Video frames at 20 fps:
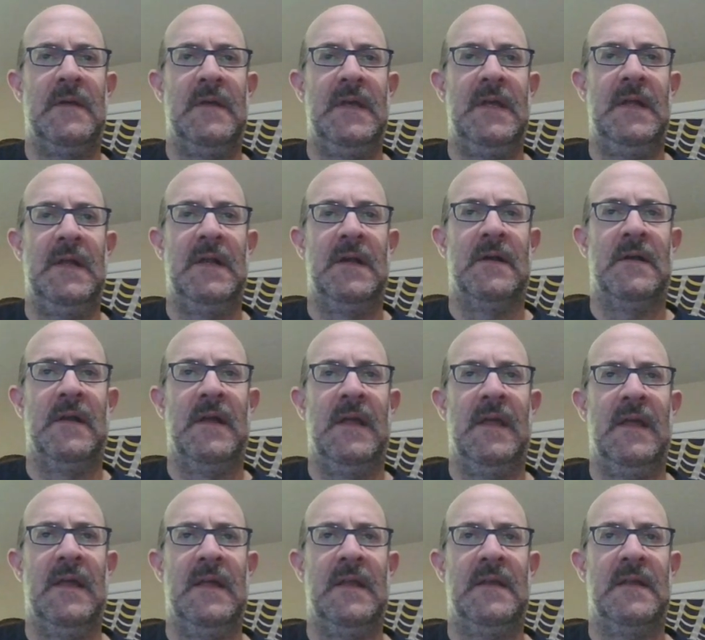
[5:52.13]
here,
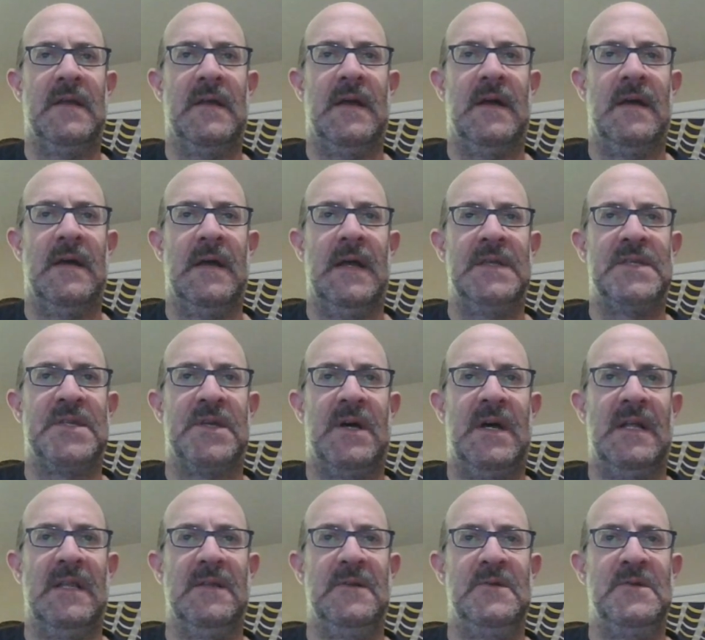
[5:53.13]
and I saw
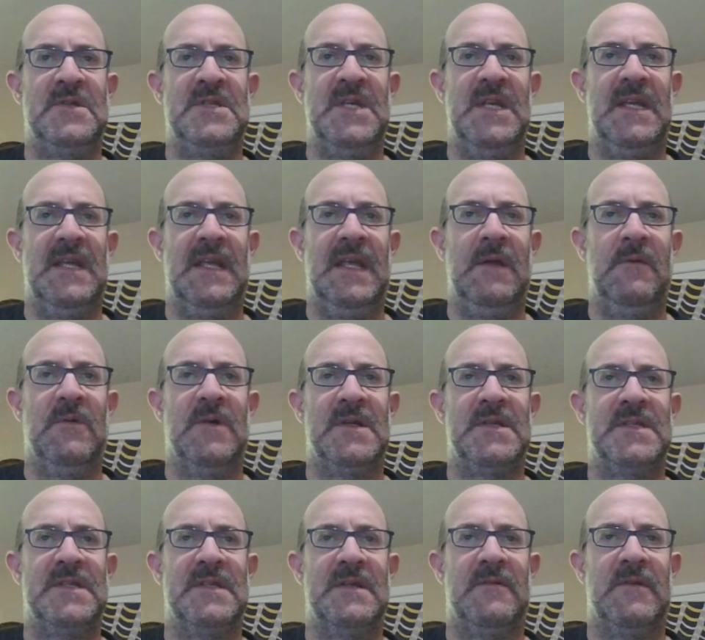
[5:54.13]
how loose he
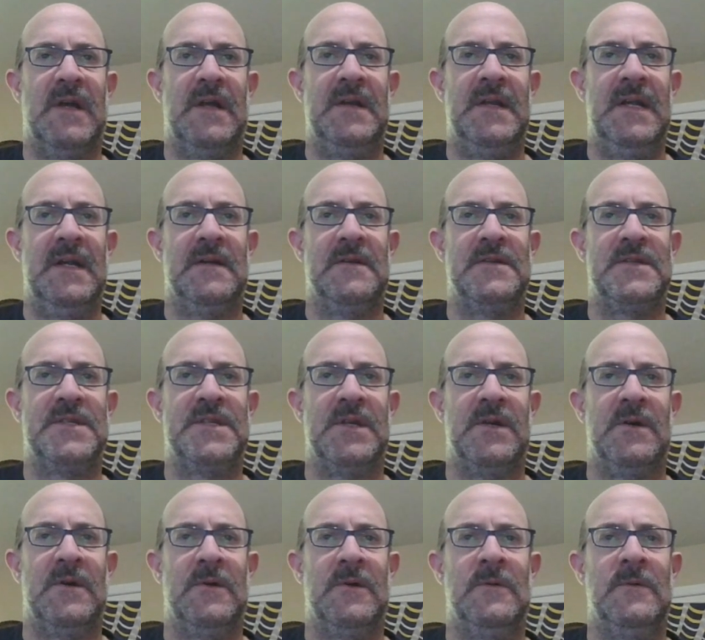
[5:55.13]
was around here,
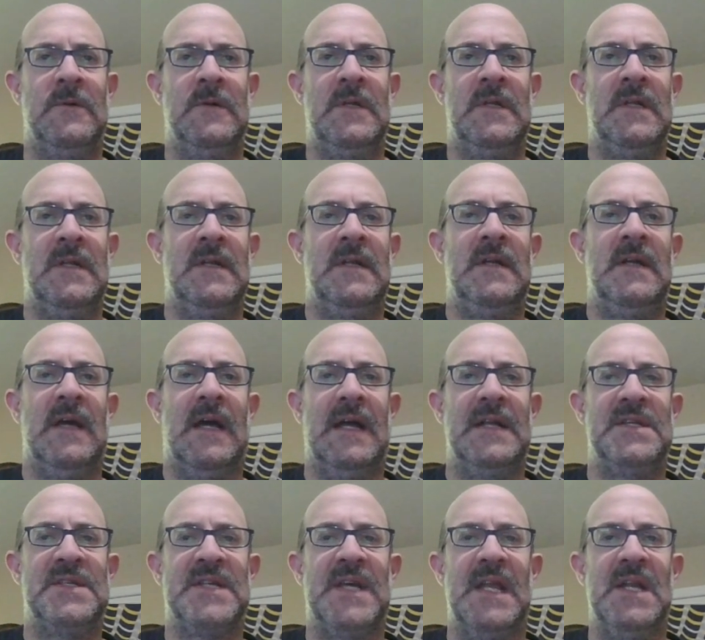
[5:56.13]
so
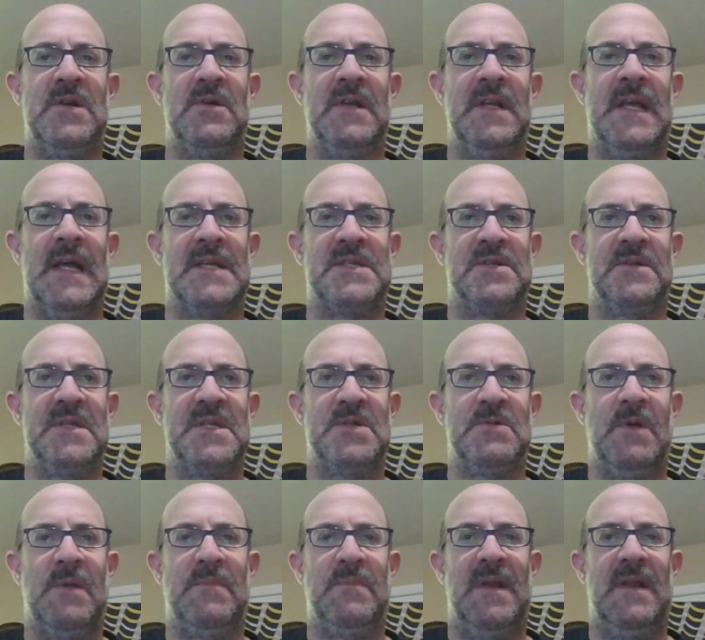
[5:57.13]
I decided to go and castle
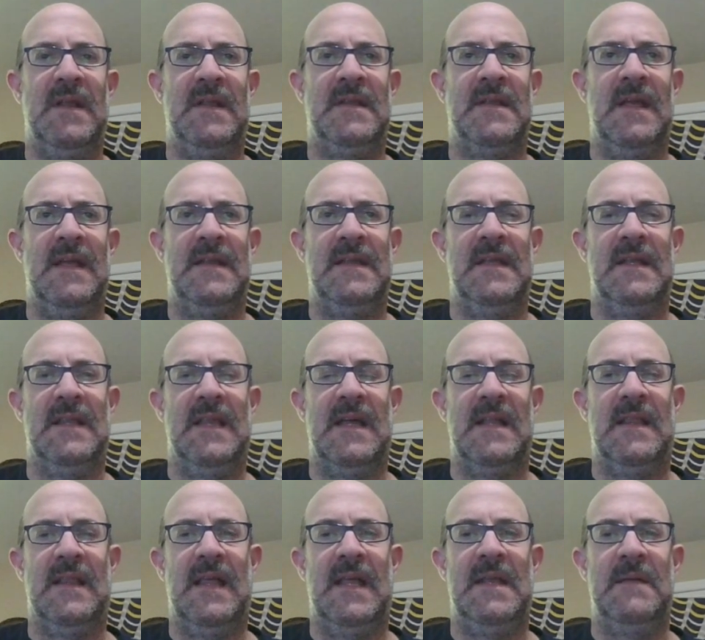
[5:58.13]
this way, but it did
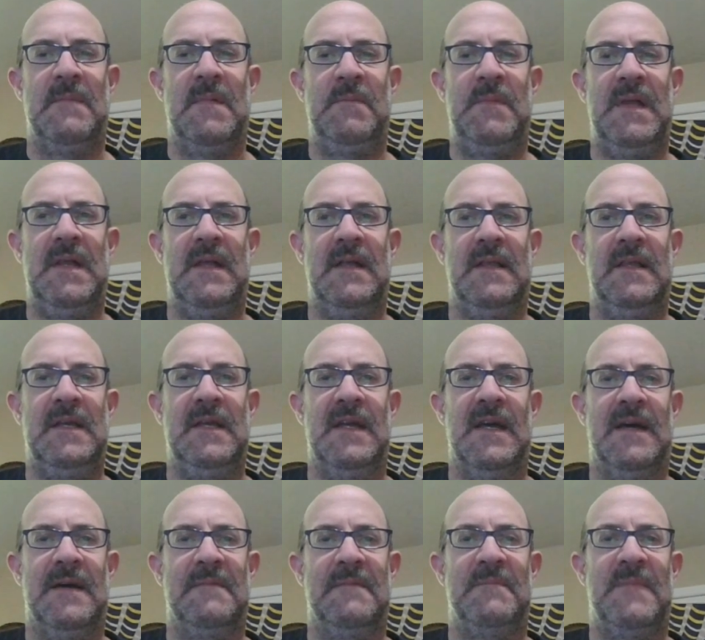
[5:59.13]
let him immediately
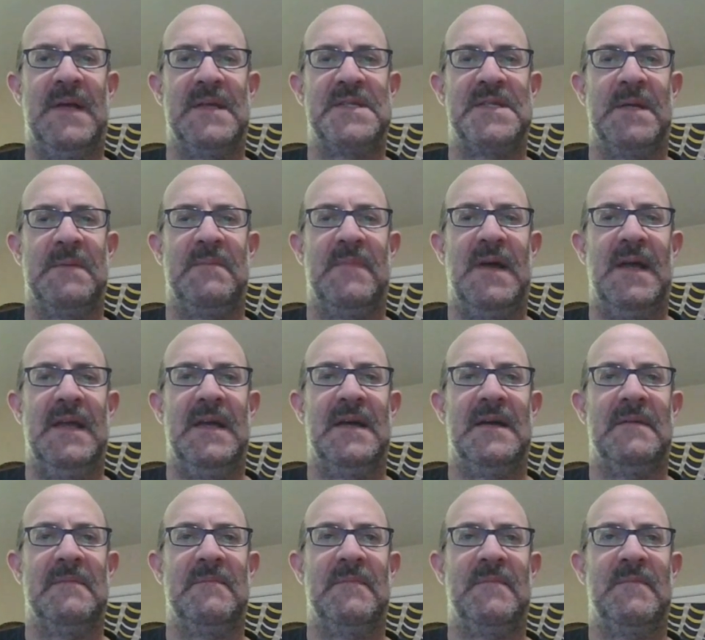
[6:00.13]
mess up
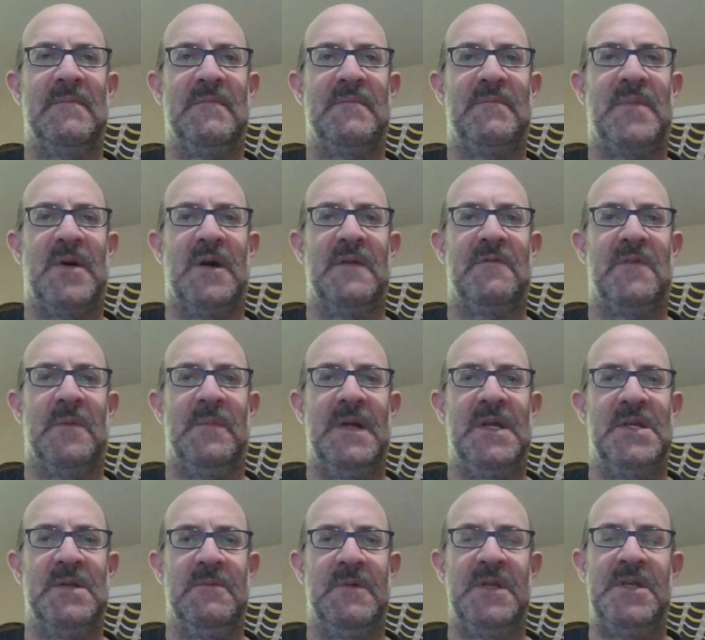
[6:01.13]
my pawn
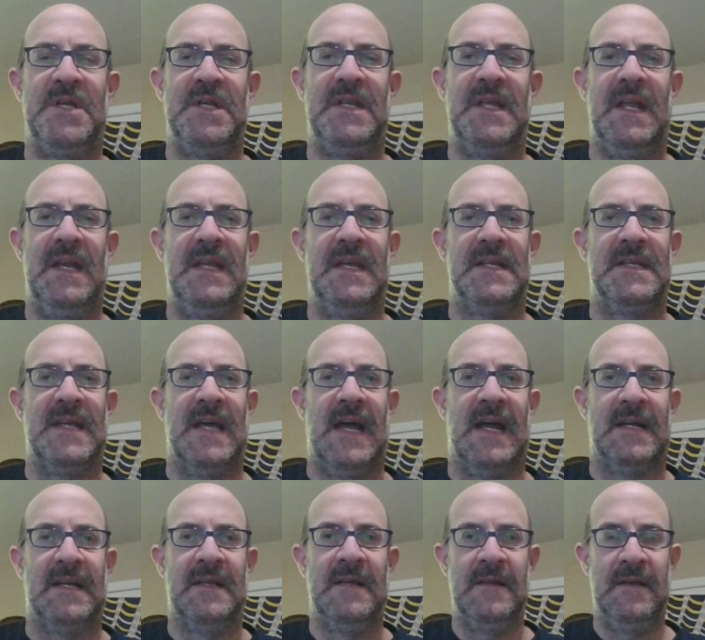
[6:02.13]
formation, which he did. He
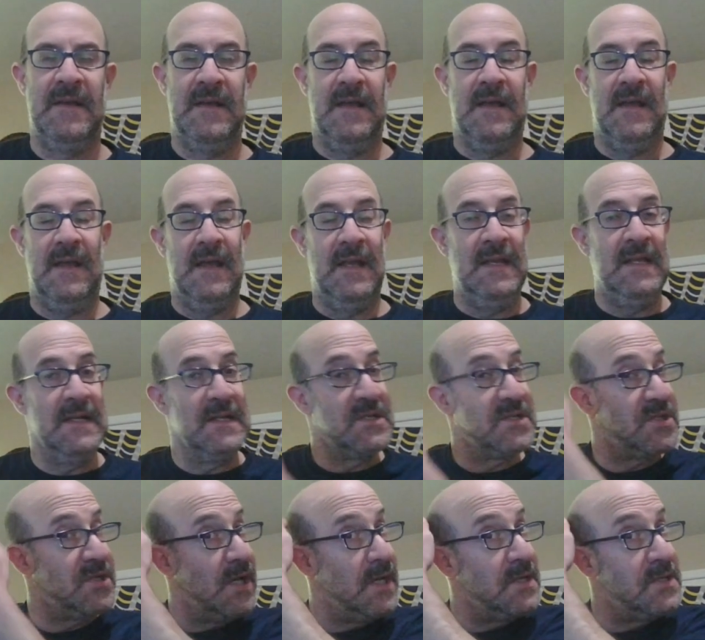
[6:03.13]
attacked, and he
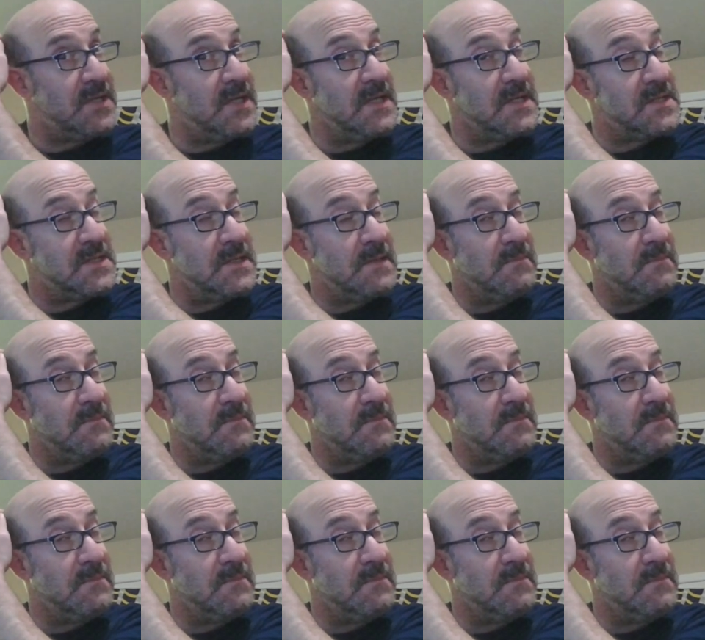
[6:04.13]
exchanged his